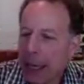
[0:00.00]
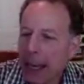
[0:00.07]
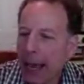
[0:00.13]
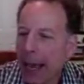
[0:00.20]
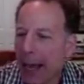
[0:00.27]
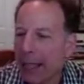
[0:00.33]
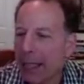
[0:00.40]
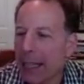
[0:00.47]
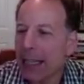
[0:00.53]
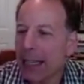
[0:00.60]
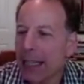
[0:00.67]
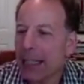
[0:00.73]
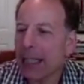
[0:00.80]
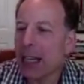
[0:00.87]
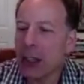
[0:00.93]

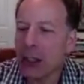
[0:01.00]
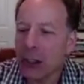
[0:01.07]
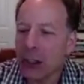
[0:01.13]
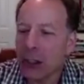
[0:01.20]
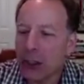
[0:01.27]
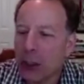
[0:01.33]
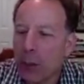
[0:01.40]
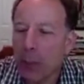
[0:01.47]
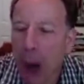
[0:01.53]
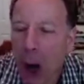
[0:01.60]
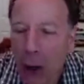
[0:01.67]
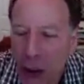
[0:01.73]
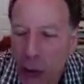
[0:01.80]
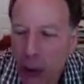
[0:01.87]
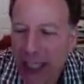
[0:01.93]
And here is the
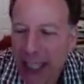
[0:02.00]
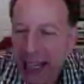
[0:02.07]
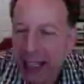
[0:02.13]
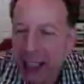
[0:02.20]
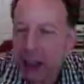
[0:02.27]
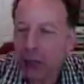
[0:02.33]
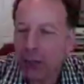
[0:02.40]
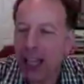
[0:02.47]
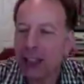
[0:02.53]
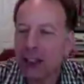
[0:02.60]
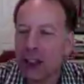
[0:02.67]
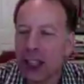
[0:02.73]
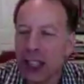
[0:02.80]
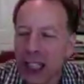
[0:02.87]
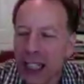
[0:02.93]
bonus with that
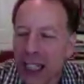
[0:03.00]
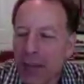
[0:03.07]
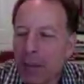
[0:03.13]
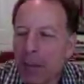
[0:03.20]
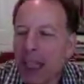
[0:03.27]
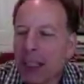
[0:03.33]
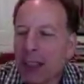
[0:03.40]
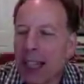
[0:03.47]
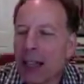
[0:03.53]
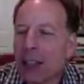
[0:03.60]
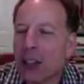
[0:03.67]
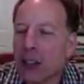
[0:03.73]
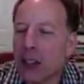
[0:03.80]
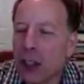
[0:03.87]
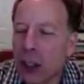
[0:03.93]
intervention.
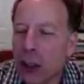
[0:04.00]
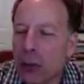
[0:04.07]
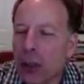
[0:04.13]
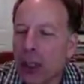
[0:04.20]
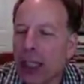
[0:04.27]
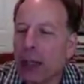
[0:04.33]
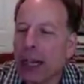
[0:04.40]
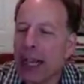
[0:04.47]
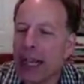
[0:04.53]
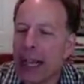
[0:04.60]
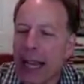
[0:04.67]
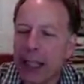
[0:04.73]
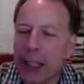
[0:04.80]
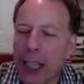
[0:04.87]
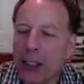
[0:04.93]
They, the
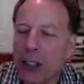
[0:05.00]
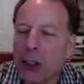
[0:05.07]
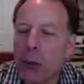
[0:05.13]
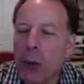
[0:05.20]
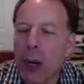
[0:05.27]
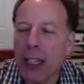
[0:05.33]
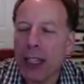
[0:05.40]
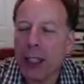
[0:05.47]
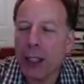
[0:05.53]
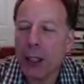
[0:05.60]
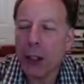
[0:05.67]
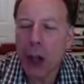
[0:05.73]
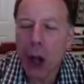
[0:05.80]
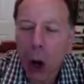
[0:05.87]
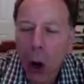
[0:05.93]
children and adolescents
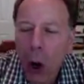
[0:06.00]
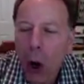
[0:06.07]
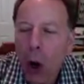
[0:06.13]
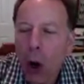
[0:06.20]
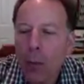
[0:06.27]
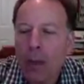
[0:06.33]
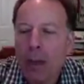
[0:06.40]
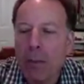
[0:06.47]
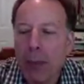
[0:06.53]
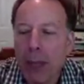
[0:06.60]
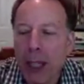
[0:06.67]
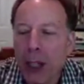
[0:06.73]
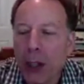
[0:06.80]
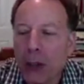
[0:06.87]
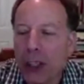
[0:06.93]
want to go
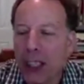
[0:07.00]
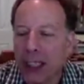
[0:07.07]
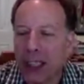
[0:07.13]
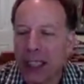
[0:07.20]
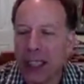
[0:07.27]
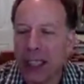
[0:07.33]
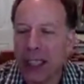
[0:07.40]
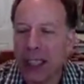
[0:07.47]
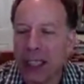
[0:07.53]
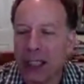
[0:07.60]
home and build